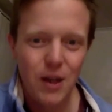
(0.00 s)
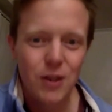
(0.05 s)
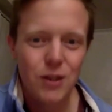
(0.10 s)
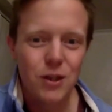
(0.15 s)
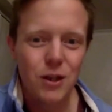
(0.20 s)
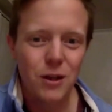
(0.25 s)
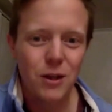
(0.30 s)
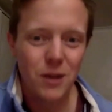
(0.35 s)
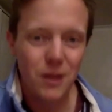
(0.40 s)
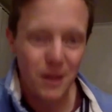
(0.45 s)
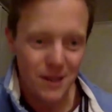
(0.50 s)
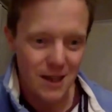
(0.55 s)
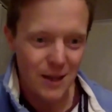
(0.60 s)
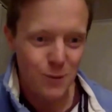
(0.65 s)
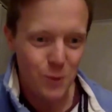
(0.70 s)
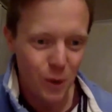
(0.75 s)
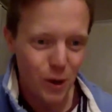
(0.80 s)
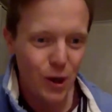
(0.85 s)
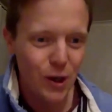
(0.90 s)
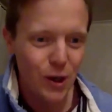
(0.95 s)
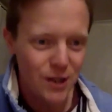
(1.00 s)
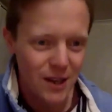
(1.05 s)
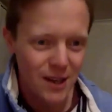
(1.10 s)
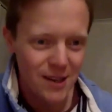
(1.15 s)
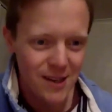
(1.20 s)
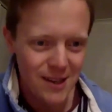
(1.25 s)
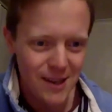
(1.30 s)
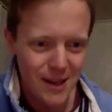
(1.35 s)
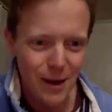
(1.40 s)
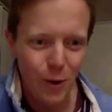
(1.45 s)
Because that's what God does,
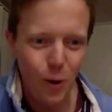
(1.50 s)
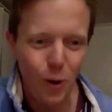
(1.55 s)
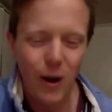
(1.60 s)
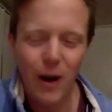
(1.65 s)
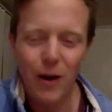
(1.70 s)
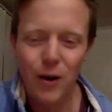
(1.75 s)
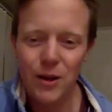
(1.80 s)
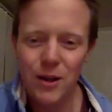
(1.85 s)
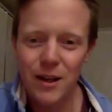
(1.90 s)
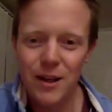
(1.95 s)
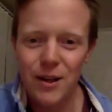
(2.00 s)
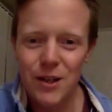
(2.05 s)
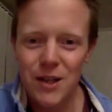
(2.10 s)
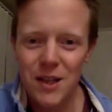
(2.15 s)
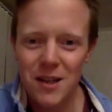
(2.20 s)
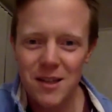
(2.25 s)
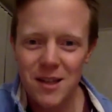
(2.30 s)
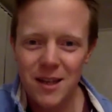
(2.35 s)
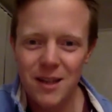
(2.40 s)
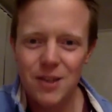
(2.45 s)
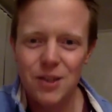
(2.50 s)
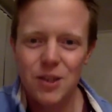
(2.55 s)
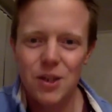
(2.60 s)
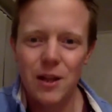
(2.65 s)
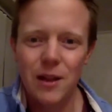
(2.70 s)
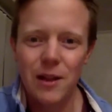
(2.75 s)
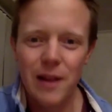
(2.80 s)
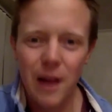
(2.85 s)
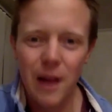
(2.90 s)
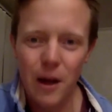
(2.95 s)
isn't it? Or how can I use these things to
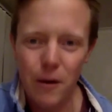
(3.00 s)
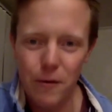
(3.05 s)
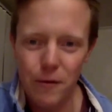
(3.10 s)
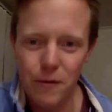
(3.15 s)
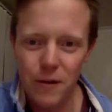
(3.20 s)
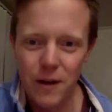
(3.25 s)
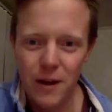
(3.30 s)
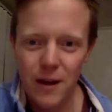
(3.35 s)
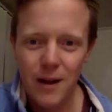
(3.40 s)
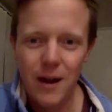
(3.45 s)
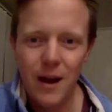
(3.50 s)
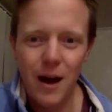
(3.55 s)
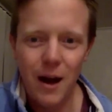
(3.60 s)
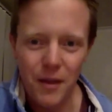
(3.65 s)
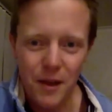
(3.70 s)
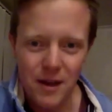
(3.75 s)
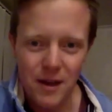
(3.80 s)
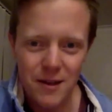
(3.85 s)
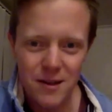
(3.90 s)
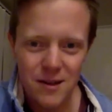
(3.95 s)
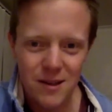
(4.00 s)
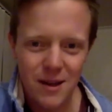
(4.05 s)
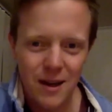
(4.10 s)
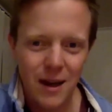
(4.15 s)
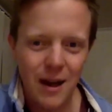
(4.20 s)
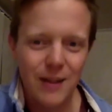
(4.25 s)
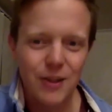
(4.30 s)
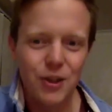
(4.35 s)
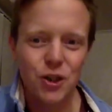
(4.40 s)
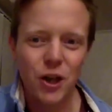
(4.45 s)
love others
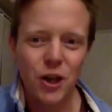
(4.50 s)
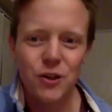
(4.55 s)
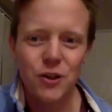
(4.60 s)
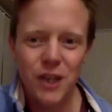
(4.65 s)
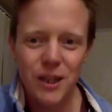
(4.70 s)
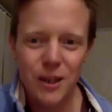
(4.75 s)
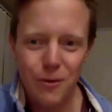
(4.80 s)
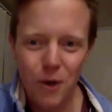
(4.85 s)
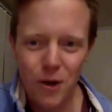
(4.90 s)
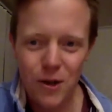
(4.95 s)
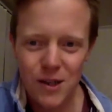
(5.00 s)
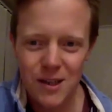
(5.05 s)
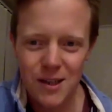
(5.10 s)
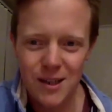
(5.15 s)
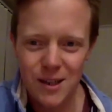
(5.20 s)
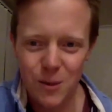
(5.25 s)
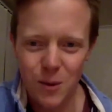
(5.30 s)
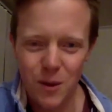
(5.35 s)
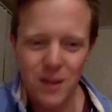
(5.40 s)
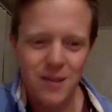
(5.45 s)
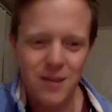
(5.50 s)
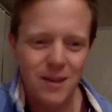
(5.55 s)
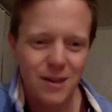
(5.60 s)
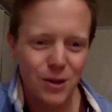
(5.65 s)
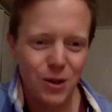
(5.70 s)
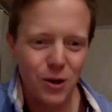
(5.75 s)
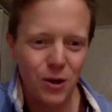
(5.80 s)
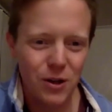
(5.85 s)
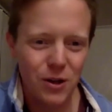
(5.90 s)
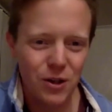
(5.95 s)
and show generosity to others as
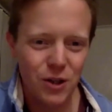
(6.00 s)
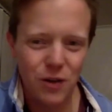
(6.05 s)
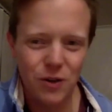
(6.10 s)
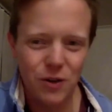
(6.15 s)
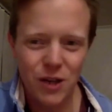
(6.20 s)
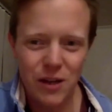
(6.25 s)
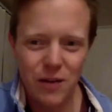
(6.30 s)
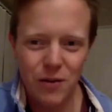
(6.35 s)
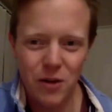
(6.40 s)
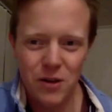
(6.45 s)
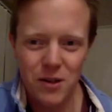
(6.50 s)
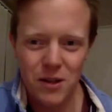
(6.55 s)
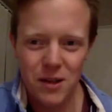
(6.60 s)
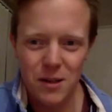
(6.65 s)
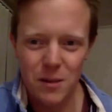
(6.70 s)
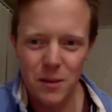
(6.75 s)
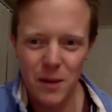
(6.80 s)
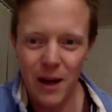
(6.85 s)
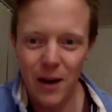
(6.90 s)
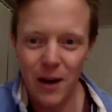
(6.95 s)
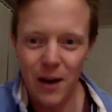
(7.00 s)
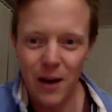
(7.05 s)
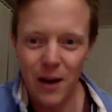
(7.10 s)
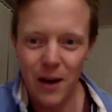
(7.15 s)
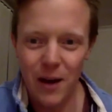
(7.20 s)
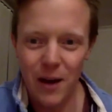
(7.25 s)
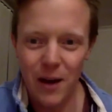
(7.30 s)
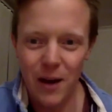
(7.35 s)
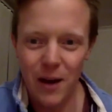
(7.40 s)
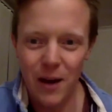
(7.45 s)
God has shown generosity to me? How
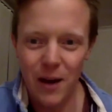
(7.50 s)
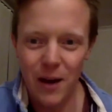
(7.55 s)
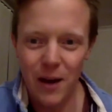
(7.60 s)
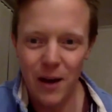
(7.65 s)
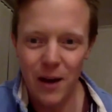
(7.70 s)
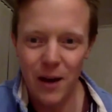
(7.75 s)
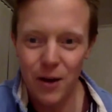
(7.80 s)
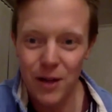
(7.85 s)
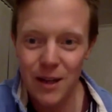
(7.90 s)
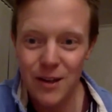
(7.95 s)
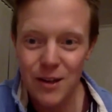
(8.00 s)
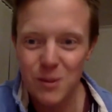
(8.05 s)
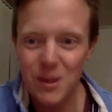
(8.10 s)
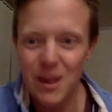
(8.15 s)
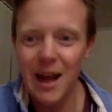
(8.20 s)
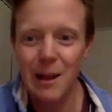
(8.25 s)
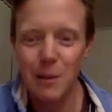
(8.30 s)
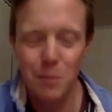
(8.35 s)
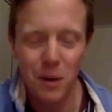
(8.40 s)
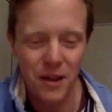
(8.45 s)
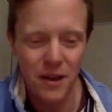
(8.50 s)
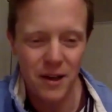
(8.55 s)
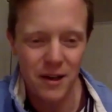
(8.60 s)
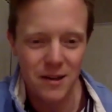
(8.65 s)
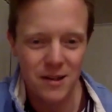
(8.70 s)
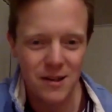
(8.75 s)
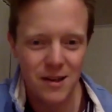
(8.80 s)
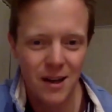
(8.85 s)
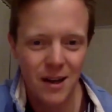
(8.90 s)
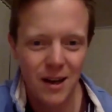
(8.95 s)
can I use them to help
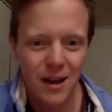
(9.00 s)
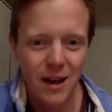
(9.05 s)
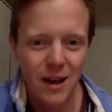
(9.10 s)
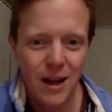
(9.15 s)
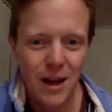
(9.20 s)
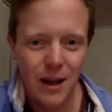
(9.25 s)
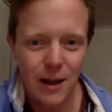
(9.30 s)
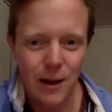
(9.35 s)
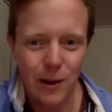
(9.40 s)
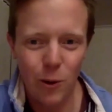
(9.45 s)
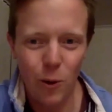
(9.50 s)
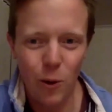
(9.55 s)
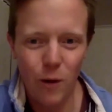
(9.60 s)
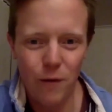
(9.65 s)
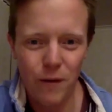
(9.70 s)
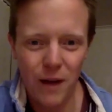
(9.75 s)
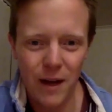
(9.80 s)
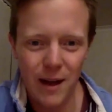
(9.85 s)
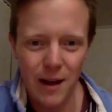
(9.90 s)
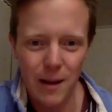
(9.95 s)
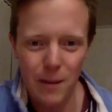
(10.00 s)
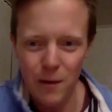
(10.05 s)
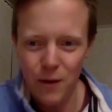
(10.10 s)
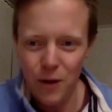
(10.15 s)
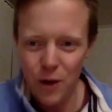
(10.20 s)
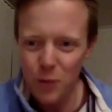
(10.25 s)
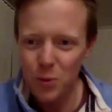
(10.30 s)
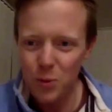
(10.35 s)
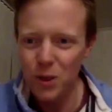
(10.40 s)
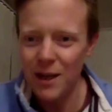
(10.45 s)
others and glorify him? You could
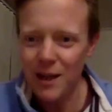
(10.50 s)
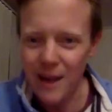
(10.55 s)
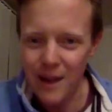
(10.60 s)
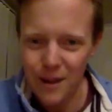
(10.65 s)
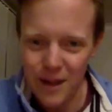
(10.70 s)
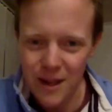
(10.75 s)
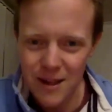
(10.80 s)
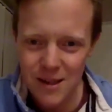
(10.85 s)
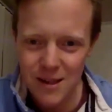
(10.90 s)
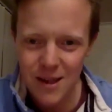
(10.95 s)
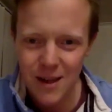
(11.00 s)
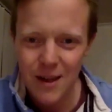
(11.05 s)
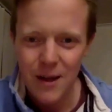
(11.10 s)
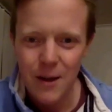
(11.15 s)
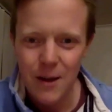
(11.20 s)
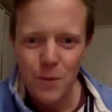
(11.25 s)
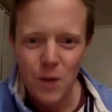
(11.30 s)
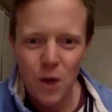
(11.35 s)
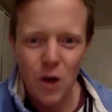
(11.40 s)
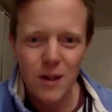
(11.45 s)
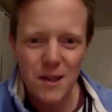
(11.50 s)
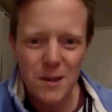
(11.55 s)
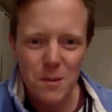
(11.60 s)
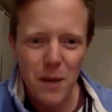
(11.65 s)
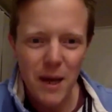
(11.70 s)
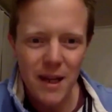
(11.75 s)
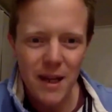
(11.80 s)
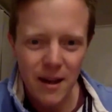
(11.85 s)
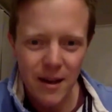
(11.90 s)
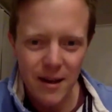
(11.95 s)
put it like this. God has made
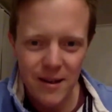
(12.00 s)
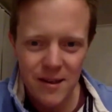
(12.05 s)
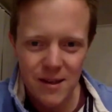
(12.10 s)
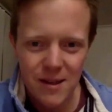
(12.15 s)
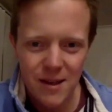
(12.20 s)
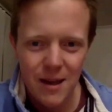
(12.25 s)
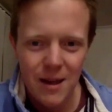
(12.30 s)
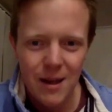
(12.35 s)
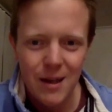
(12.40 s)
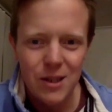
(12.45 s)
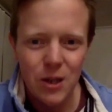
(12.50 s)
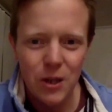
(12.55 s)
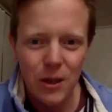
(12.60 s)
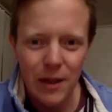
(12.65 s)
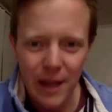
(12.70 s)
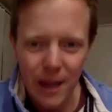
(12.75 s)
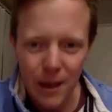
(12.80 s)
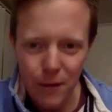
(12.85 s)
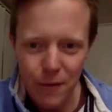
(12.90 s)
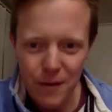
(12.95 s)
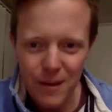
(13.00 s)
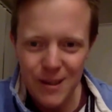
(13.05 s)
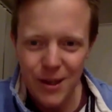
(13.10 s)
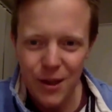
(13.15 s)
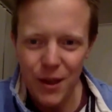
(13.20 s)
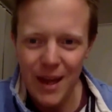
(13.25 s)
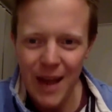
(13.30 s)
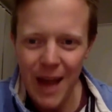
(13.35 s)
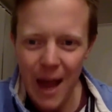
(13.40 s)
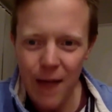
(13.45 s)
us to live so that
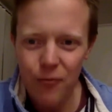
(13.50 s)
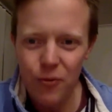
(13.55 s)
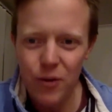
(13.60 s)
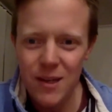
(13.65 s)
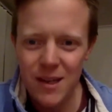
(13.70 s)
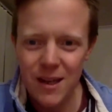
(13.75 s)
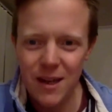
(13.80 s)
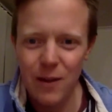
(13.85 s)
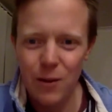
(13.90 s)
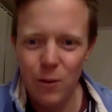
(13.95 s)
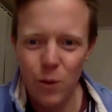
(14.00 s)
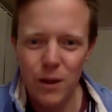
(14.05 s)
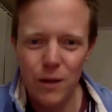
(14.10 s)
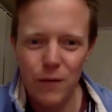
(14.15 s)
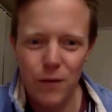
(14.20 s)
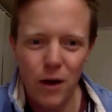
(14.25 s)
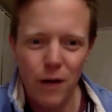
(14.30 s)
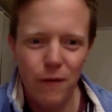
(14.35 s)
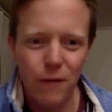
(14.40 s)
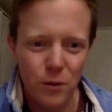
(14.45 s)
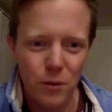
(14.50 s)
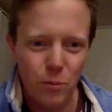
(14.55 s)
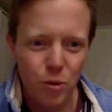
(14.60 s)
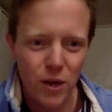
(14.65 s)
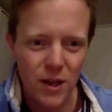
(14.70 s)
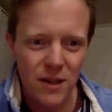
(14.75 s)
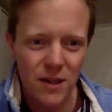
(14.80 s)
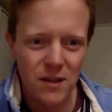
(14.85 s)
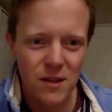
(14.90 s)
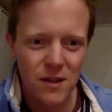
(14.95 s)
every single one of our
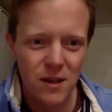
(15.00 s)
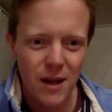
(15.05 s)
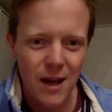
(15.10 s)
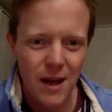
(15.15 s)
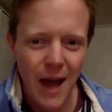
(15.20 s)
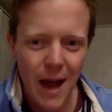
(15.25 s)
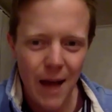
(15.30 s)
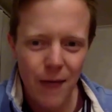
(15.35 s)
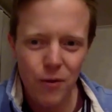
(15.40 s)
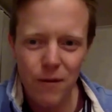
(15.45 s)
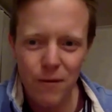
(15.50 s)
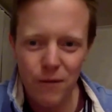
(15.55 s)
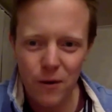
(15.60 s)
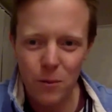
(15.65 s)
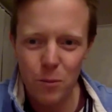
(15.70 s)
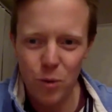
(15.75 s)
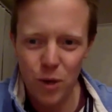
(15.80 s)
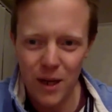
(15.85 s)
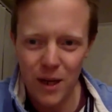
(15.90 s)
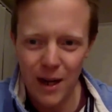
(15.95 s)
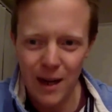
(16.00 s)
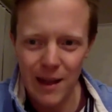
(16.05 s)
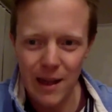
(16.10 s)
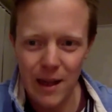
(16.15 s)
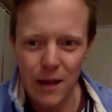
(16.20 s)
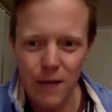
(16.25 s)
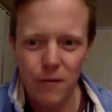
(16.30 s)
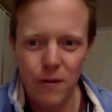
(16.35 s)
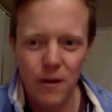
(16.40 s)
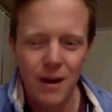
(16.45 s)
footprints, every footprint I
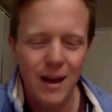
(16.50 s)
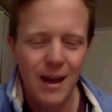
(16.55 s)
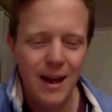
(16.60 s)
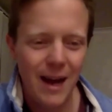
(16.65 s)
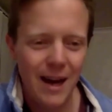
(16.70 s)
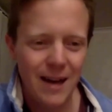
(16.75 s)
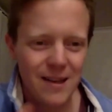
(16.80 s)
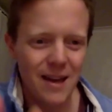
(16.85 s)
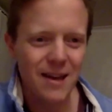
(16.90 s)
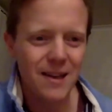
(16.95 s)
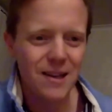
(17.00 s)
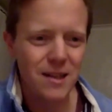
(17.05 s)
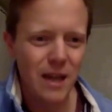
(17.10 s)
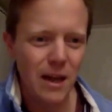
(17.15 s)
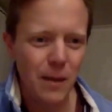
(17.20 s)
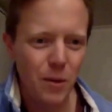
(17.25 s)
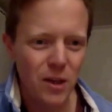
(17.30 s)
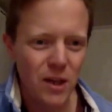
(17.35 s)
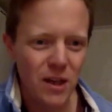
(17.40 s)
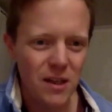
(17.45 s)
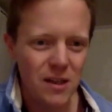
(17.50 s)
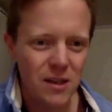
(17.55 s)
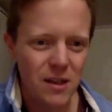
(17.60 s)
leave has his name on it.